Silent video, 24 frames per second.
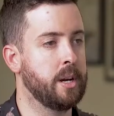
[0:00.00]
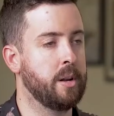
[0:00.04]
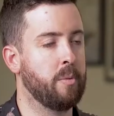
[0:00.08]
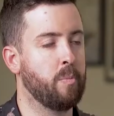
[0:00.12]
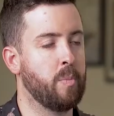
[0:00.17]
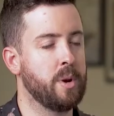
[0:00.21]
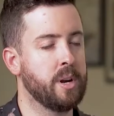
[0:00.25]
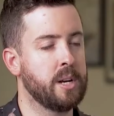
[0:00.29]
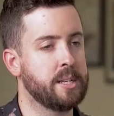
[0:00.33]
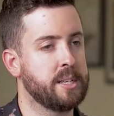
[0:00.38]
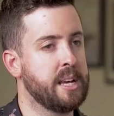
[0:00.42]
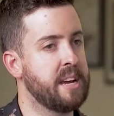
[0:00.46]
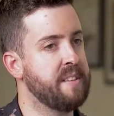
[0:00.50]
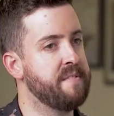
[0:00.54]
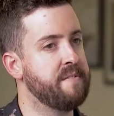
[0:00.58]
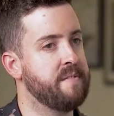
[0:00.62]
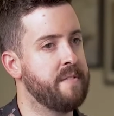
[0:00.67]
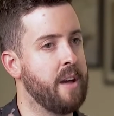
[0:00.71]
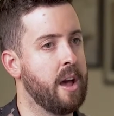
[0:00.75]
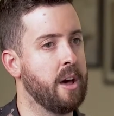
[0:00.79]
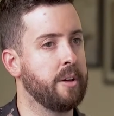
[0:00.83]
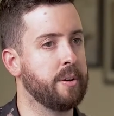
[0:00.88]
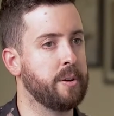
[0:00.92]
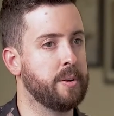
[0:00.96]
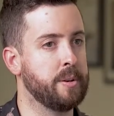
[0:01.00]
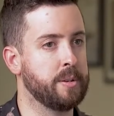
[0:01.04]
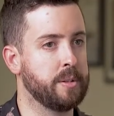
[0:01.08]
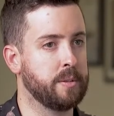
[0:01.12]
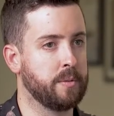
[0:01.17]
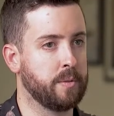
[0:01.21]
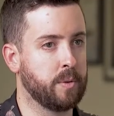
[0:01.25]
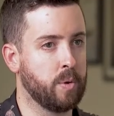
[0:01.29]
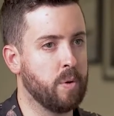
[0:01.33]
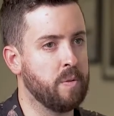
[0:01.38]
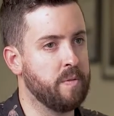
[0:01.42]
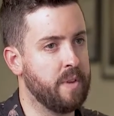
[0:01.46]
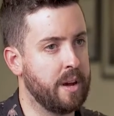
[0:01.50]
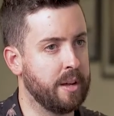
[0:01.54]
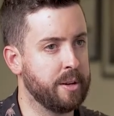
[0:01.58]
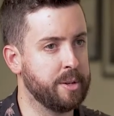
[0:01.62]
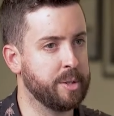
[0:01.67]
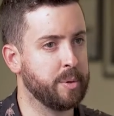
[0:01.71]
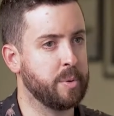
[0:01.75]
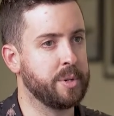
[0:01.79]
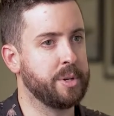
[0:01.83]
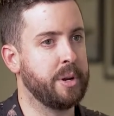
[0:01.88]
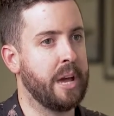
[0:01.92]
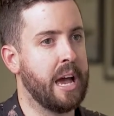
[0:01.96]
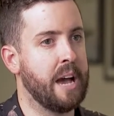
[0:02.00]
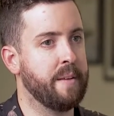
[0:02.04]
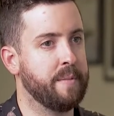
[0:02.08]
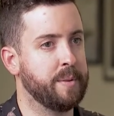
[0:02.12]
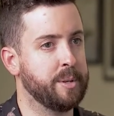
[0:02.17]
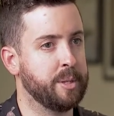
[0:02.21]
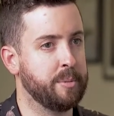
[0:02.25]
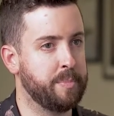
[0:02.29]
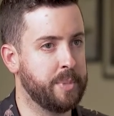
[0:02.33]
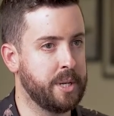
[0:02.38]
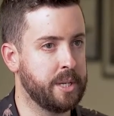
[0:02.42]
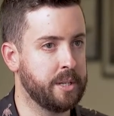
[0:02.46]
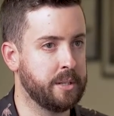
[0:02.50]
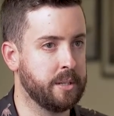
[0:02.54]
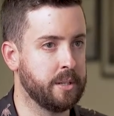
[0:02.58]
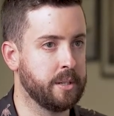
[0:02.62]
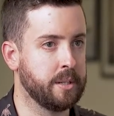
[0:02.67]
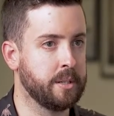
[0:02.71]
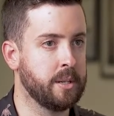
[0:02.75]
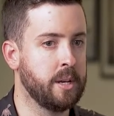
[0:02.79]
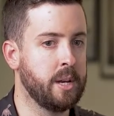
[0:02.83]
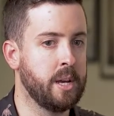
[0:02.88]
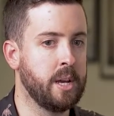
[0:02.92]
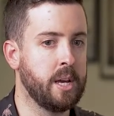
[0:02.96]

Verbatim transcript: And when I say values, core values, what you have as a business,